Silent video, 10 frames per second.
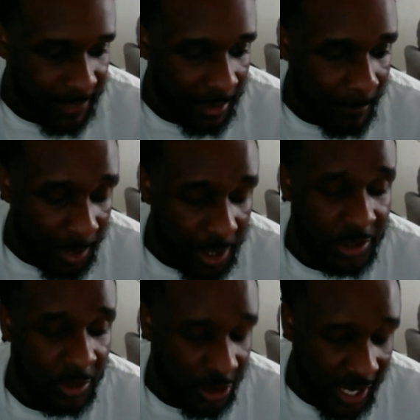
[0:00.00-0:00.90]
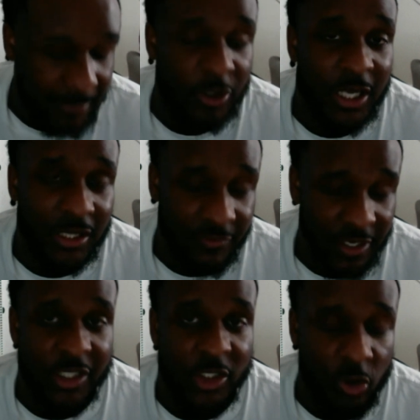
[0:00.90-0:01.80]
books or chapters like
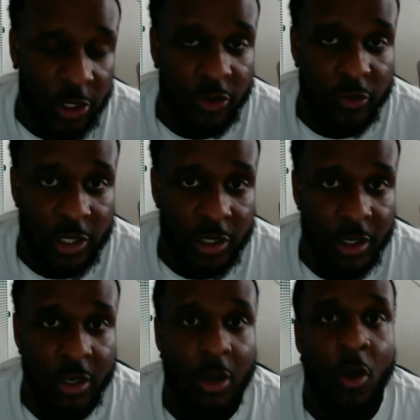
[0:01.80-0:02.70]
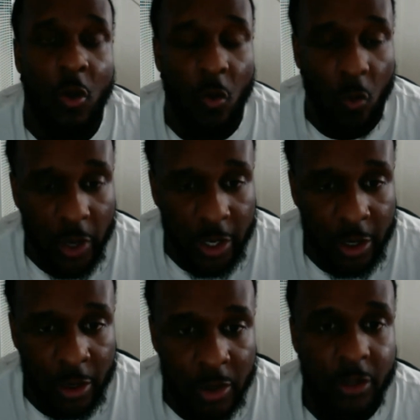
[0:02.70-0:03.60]
Leviticus 23,
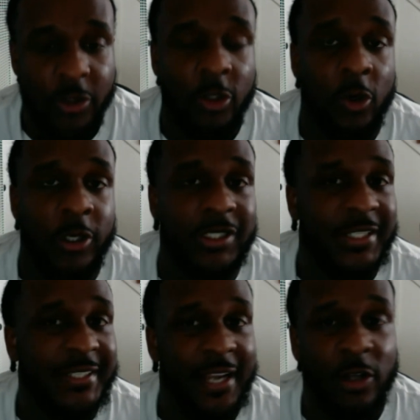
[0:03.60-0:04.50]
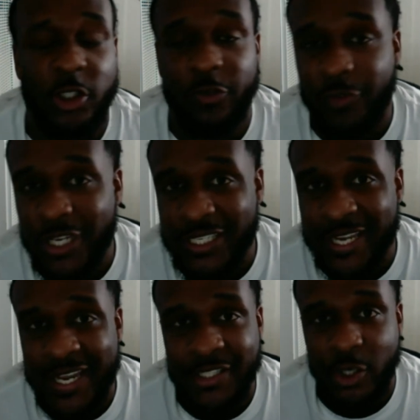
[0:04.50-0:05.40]
where the Lord is listing out your feast
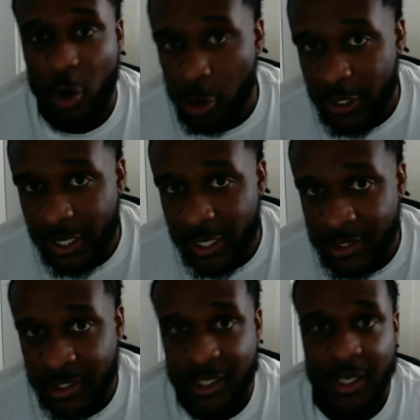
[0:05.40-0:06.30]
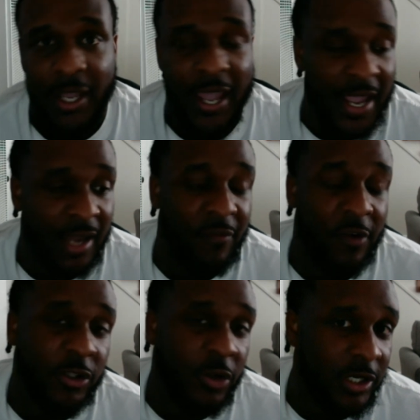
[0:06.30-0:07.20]
days, your holy days, and verse
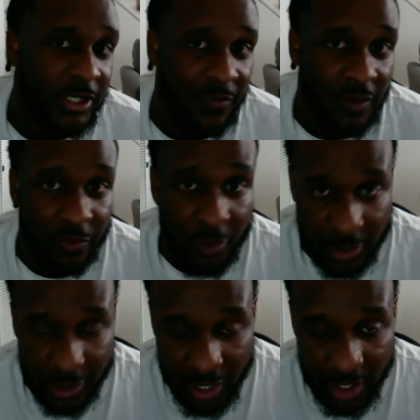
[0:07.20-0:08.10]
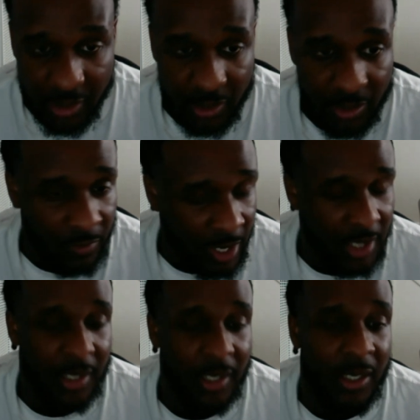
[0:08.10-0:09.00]
37 and 38, right?
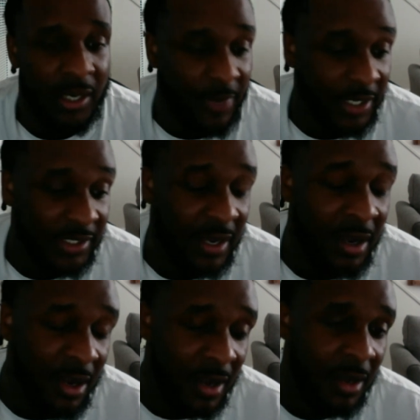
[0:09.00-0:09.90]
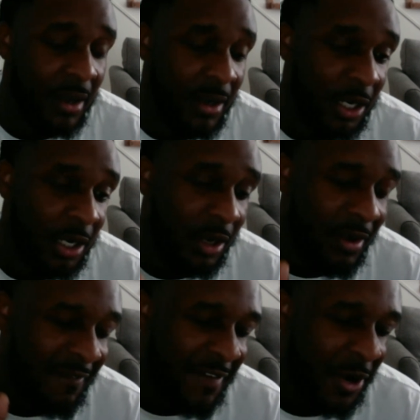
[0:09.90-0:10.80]
He makes a
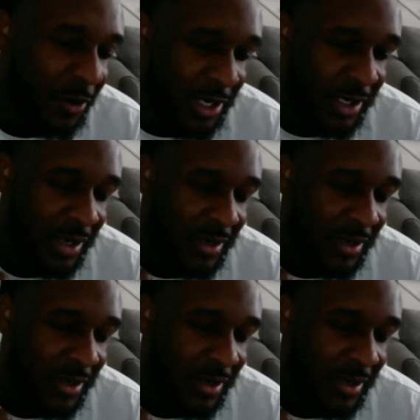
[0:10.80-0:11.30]
very